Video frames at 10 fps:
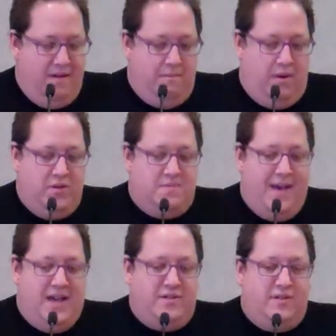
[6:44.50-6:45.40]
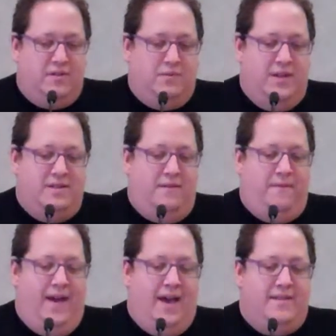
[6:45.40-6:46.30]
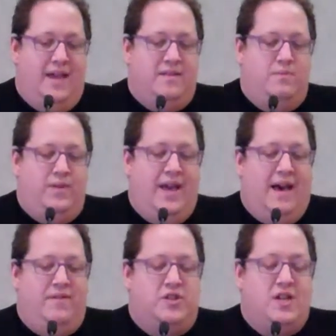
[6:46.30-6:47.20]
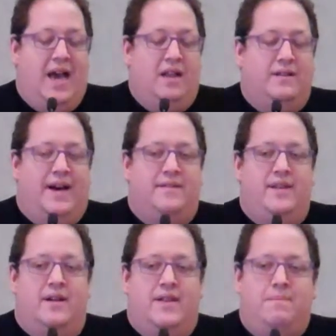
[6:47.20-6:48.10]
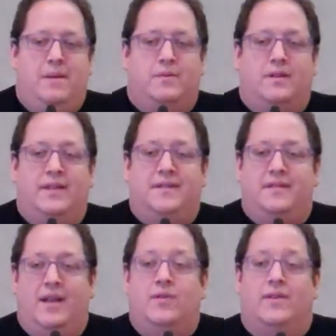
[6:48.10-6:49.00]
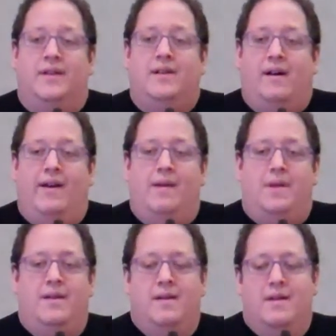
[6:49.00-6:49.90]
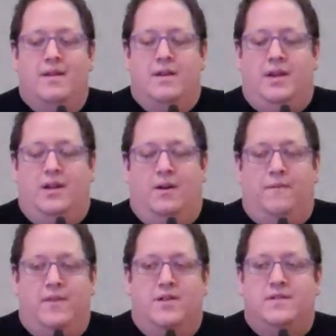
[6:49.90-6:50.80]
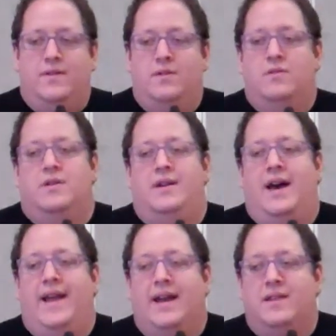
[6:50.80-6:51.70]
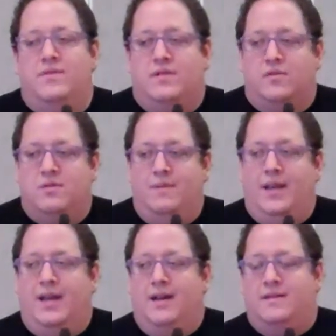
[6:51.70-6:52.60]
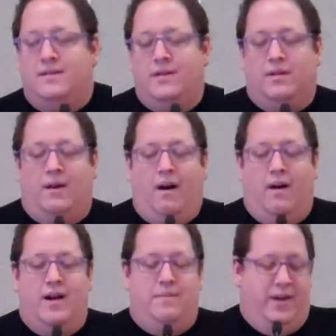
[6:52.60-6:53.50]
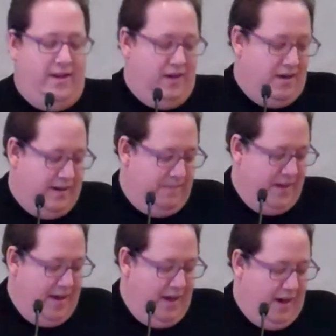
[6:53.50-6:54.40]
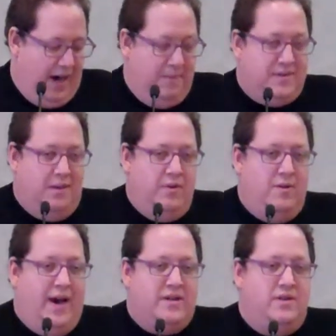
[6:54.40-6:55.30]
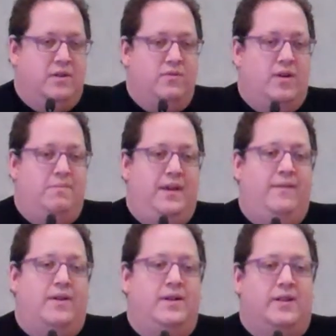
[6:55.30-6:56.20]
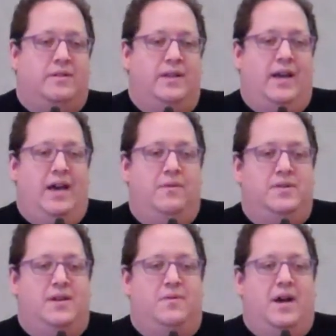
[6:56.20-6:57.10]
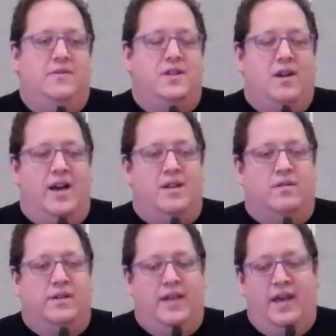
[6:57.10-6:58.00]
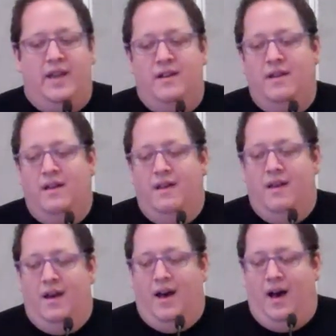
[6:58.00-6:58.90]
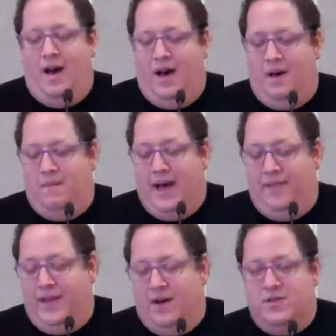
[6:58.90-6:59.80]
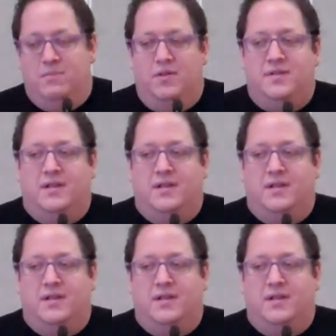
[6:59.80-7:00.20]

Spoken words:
What was magical was the fact that we have a channel out there that people are listening all the time. And, you know, for those of you who are not active in social media, it's a little hard, but, you know, I'm someone who actually grew up being very lonely. When I was a 9-year-old kid, I think I was the most